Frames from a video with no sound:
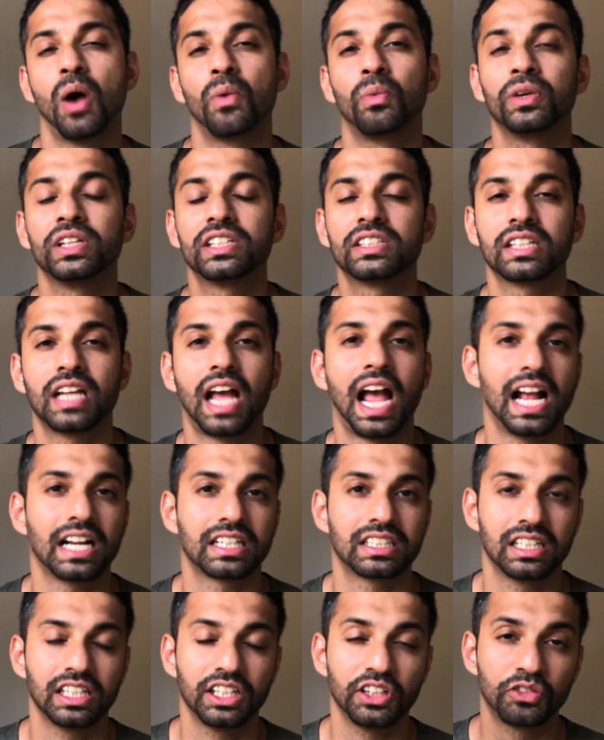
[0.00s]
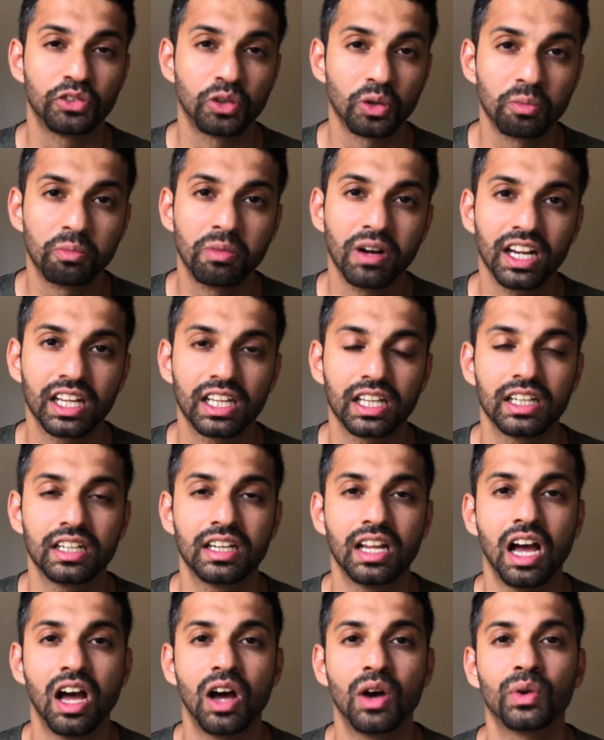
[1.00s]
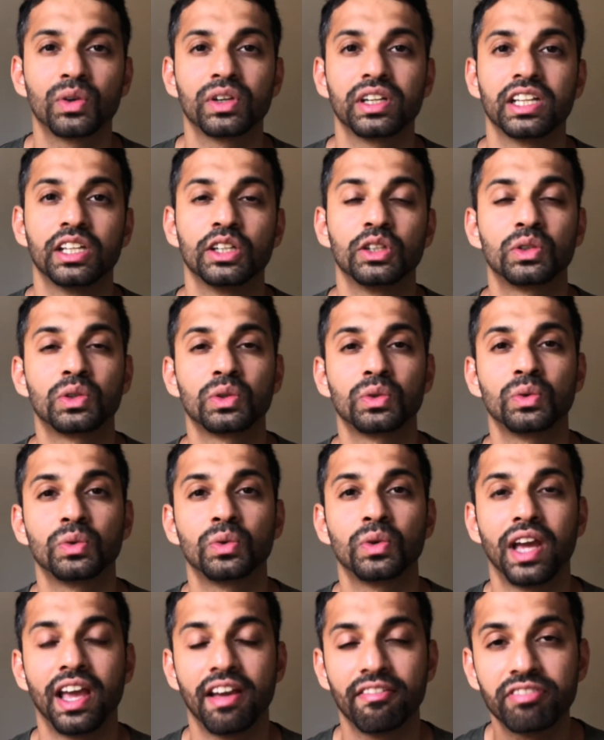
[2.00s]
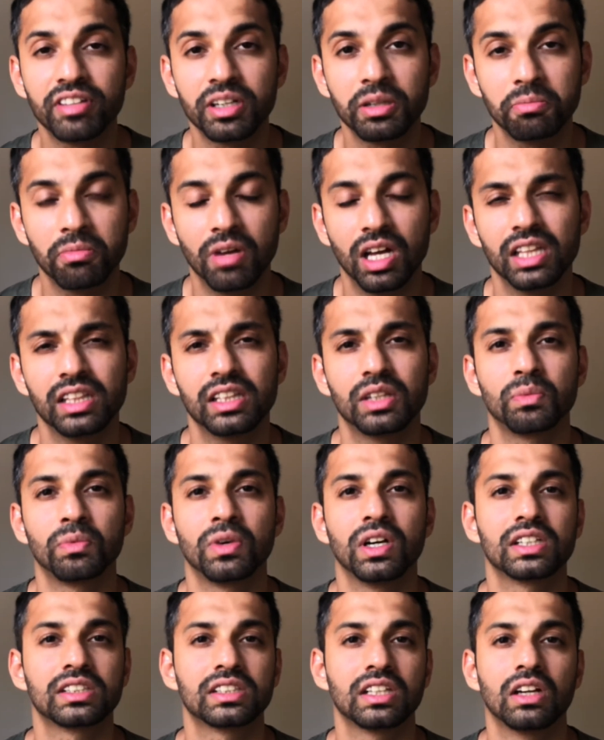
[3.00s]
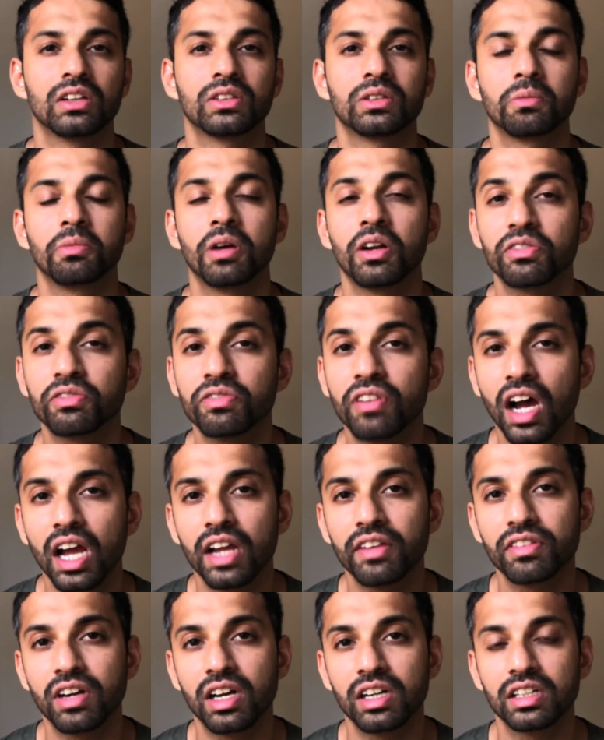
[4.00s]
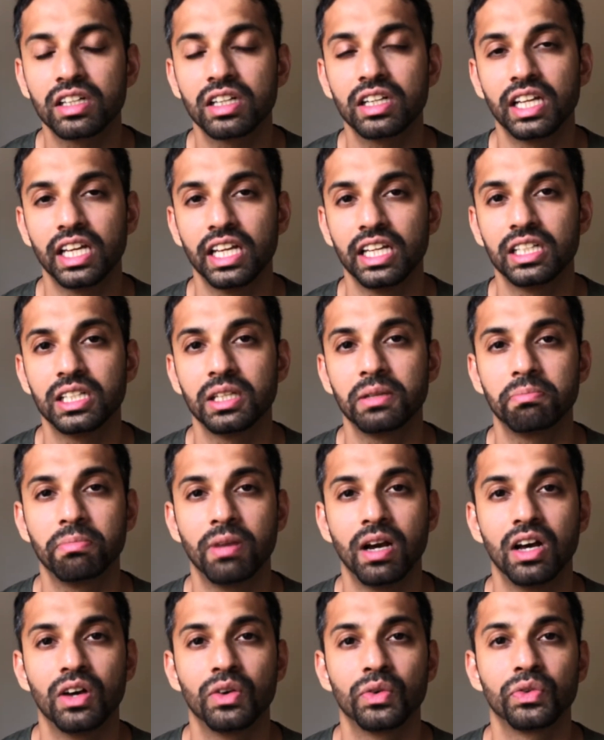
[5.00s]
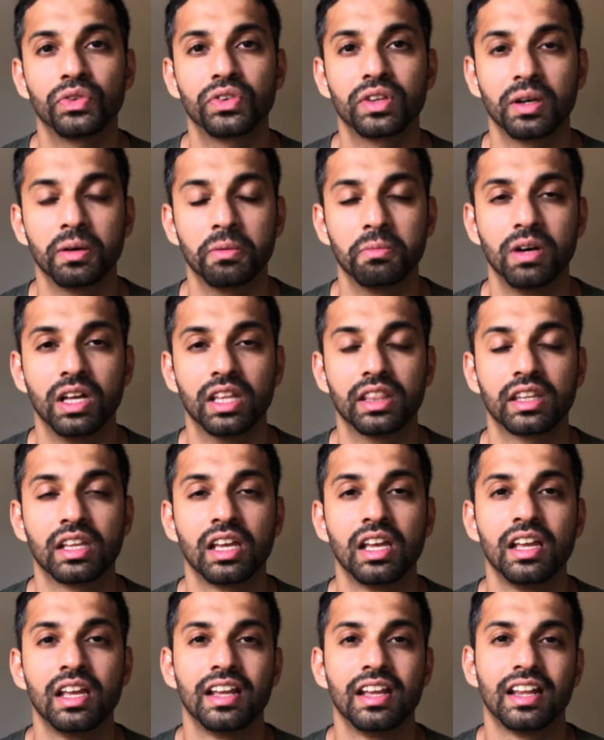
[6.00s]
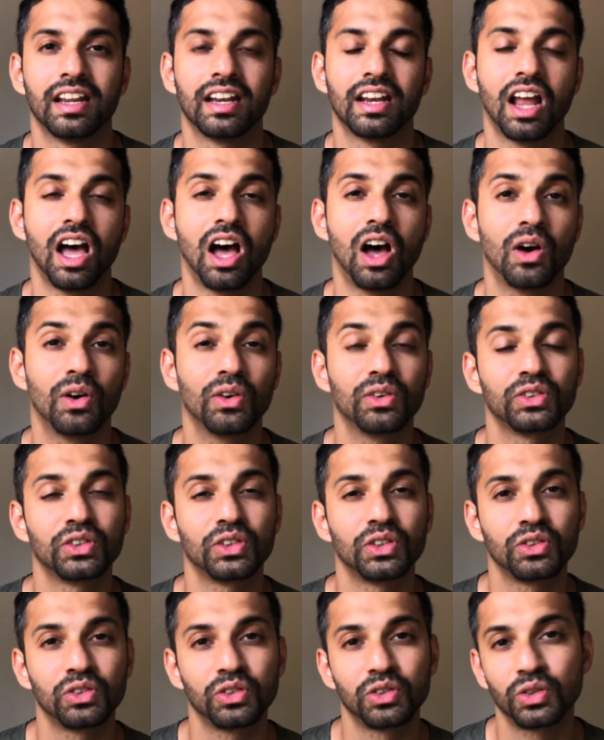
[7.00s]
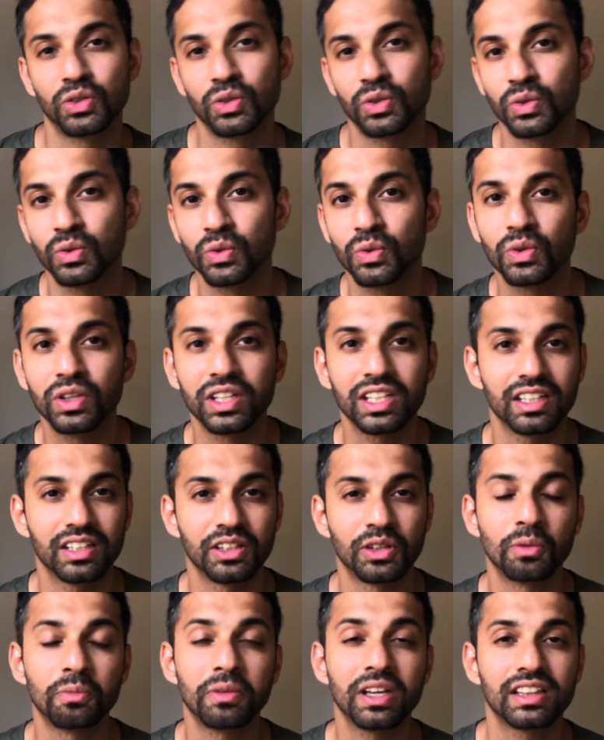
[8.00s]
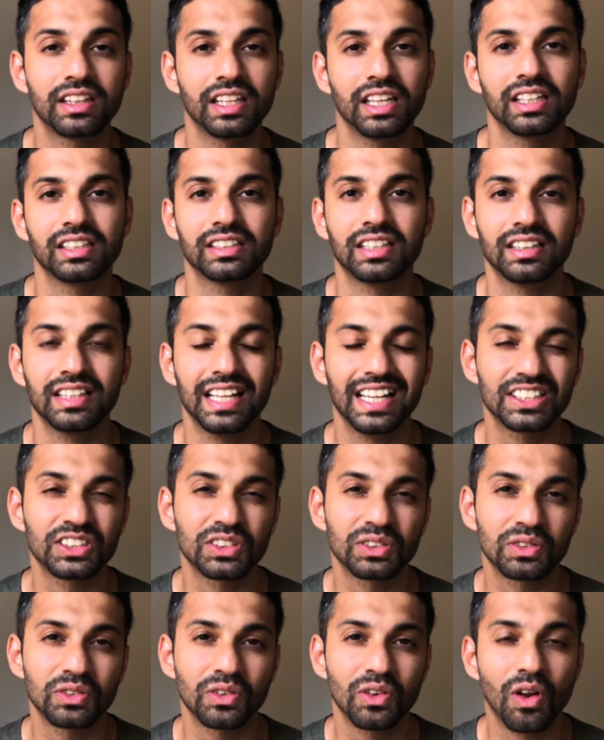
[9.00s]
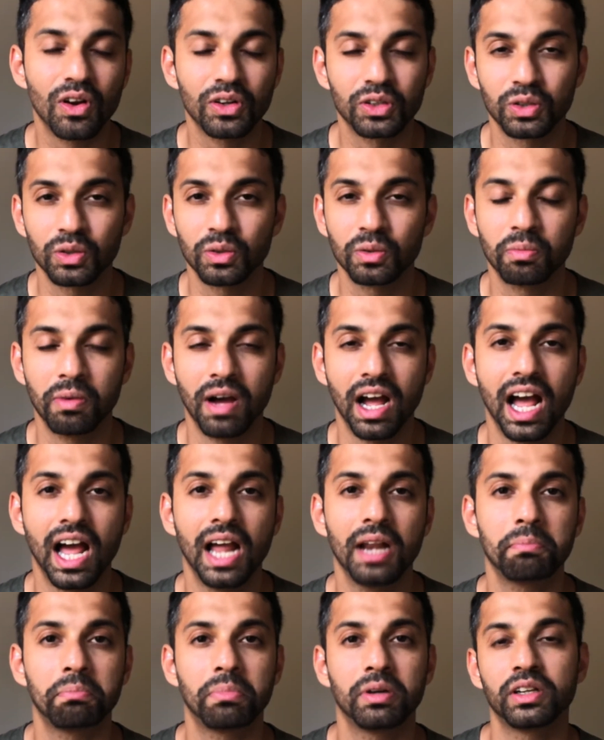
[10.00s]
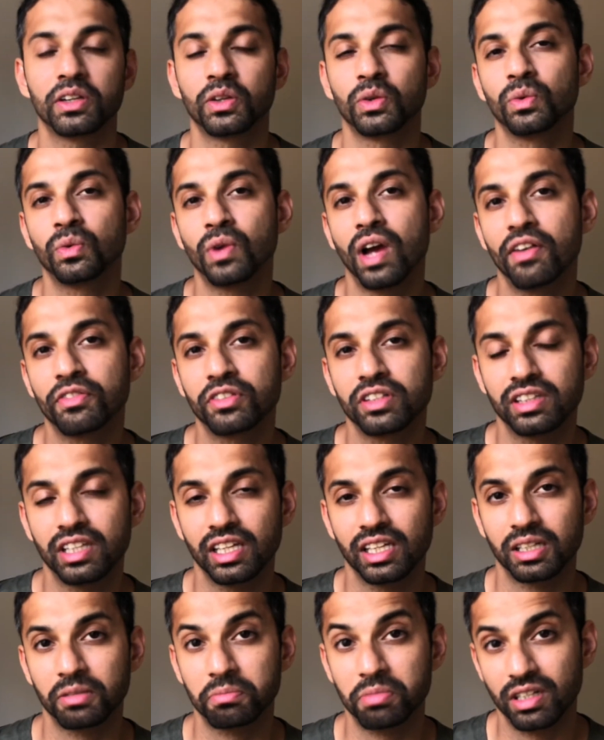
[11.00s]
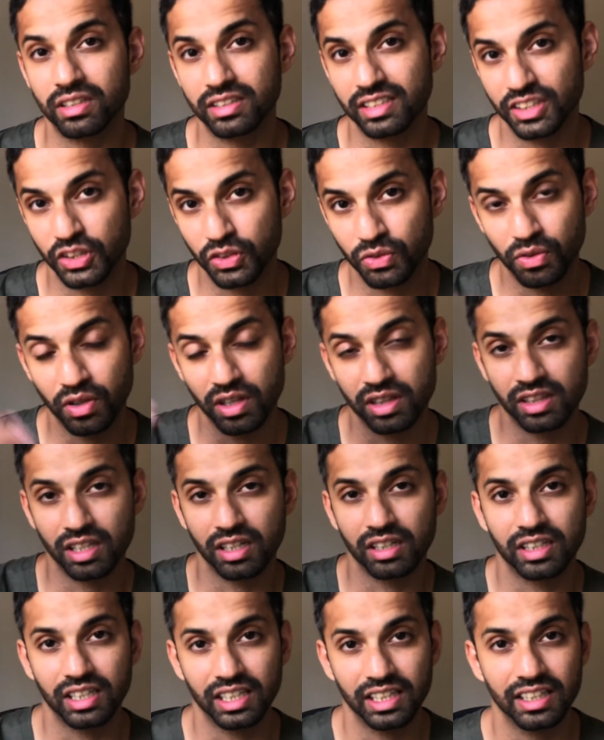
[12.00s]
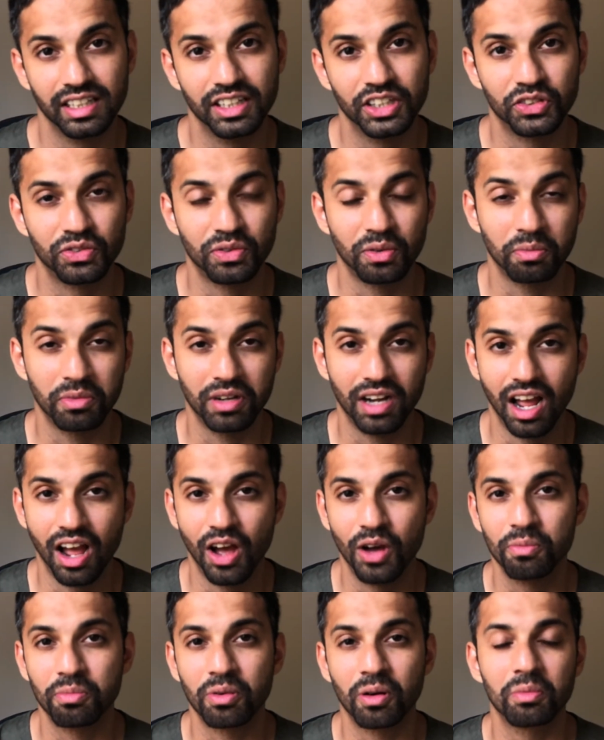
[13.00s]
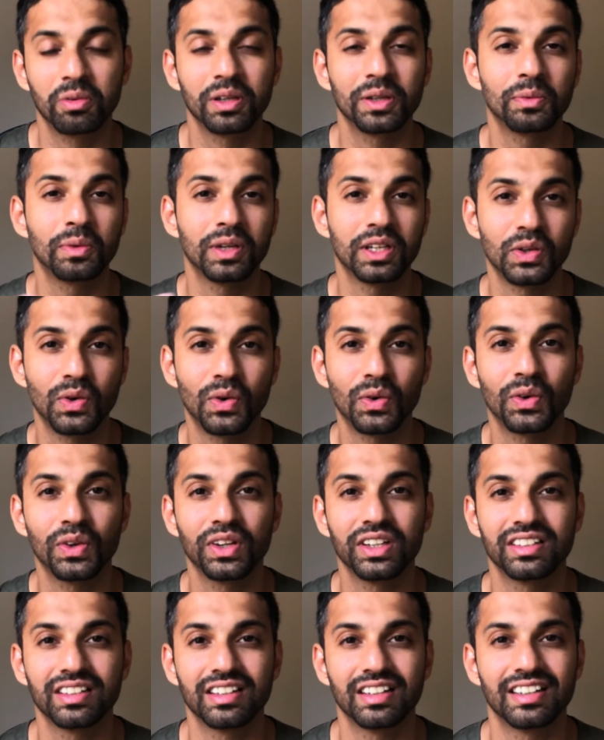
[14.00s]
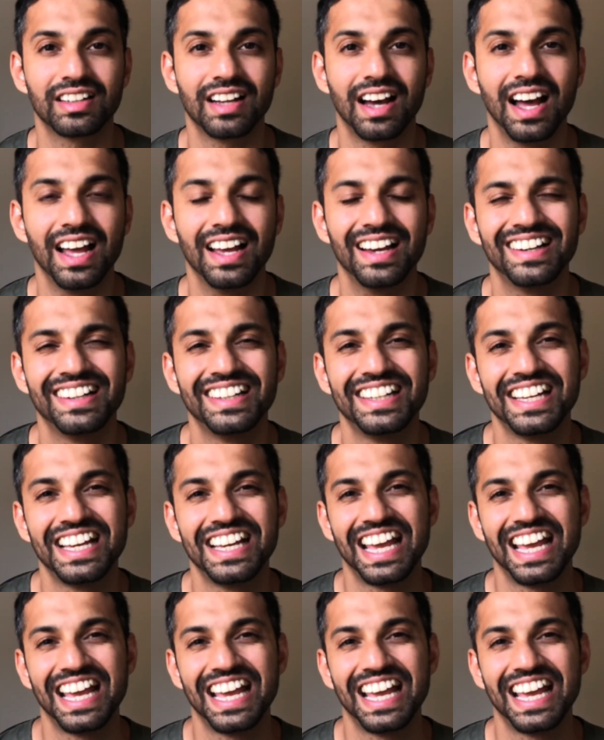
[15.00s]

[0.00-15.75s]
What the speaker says: Which actually, if you break it down into every month, works out to about £580 a month. Now you may think that that's not too bad, but you have to think about this 30 years from now, probably when you're going to retire.